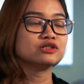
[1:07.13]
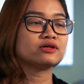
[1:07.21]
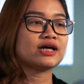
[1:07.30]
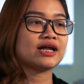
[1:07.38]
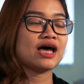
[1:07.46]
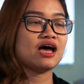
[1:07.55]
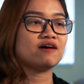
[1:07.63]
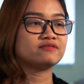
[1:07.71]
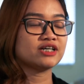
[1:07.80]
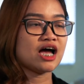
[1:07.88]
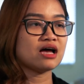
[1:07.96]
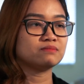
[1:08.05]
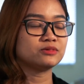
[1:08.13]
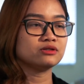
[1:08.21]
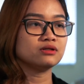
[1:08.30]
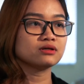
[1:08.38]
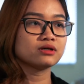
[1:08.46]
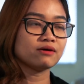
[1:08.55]
so that I have time to
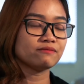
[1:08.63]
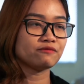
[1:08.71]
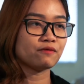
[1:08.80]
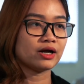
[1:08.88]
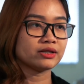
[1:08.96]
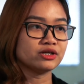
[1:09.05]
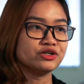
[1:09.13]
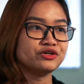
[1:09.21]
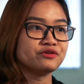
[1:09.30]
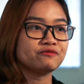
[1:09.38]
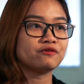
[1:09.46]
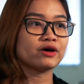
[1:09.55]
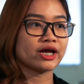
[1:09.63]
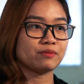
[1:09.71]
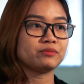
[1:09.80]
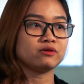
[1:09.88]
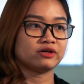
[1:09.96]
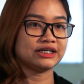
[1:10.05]
look up for the new
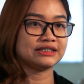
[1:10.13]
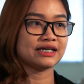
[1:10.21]
vocabulary